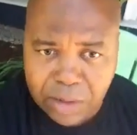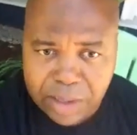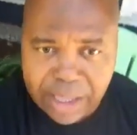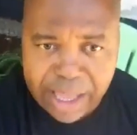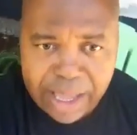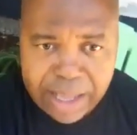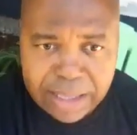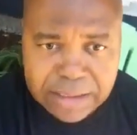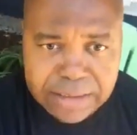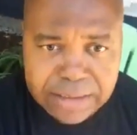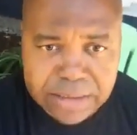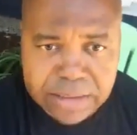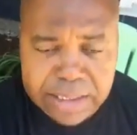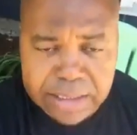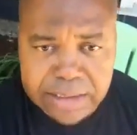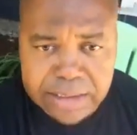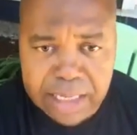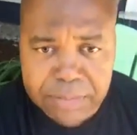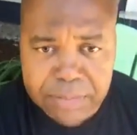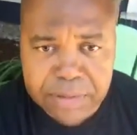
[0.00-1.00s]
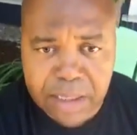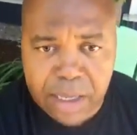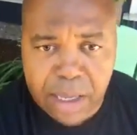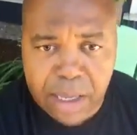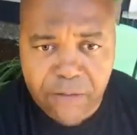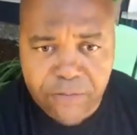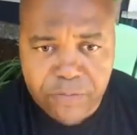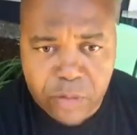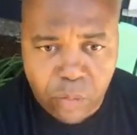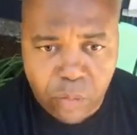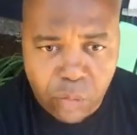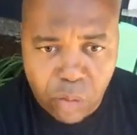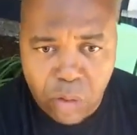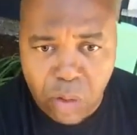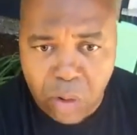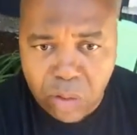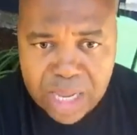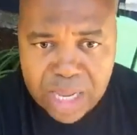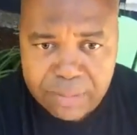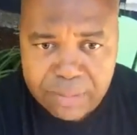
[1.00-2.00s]
concepts of the
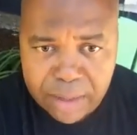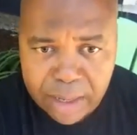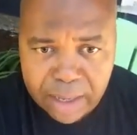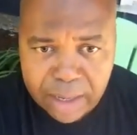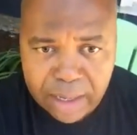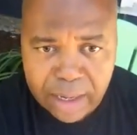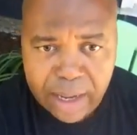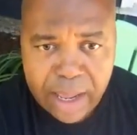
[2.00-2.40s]
world I'm in.